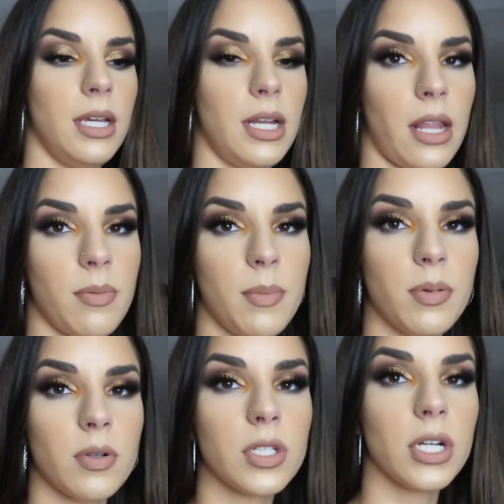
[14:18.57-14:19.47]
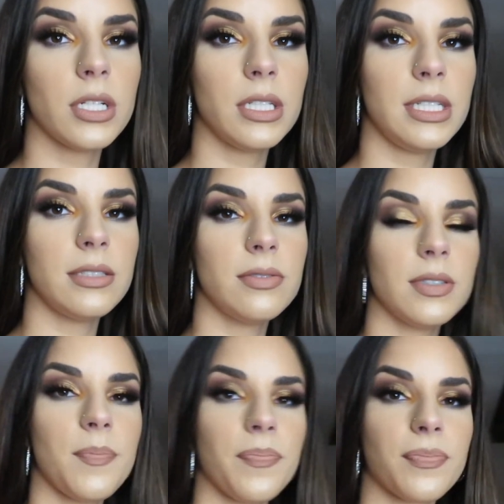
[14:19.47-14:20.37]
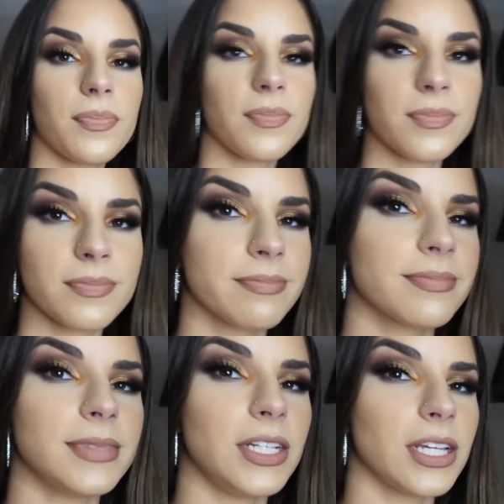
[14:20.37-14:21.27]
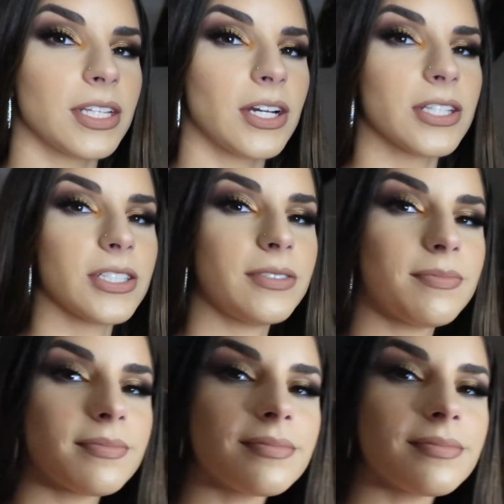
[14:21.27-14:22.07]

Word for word: And other people were starting to leave. Did you like the concert?